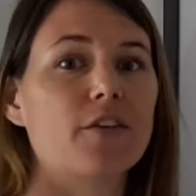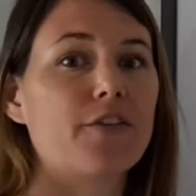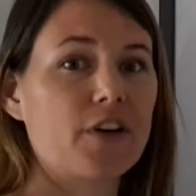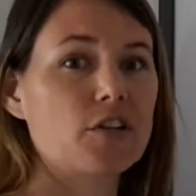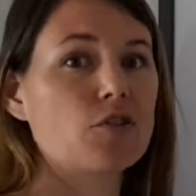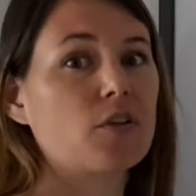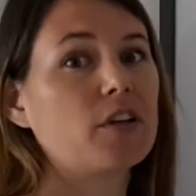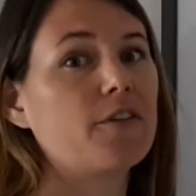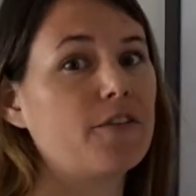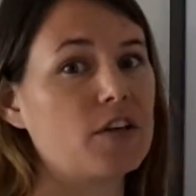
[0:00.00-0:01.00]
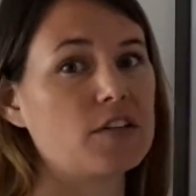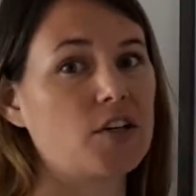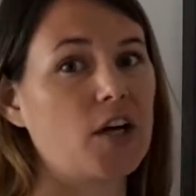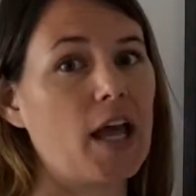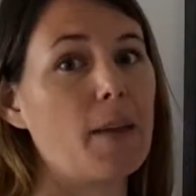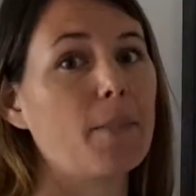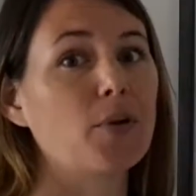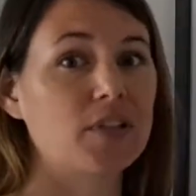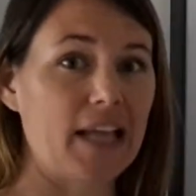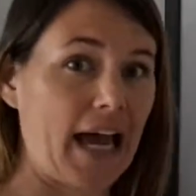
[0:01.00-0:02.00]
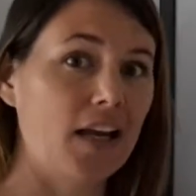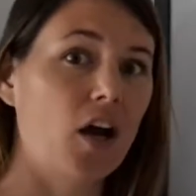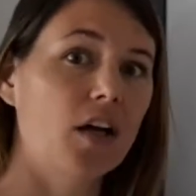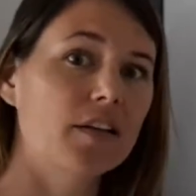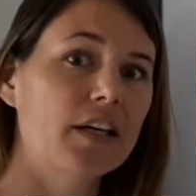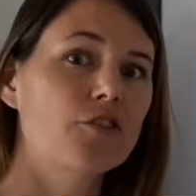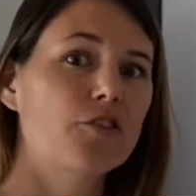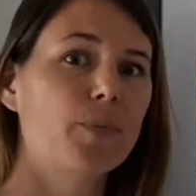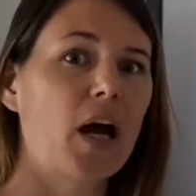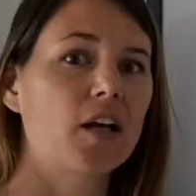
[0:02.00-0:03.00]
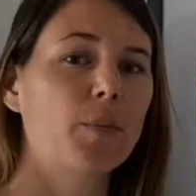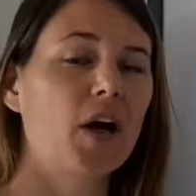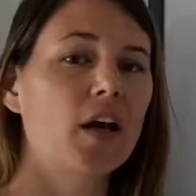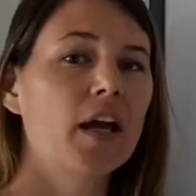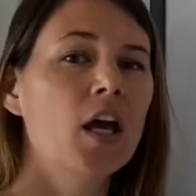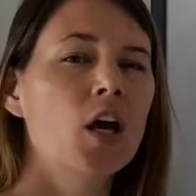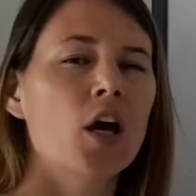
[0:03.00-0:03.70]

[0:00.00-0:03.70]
in the fridge or in the freezer and put that on the injured body part.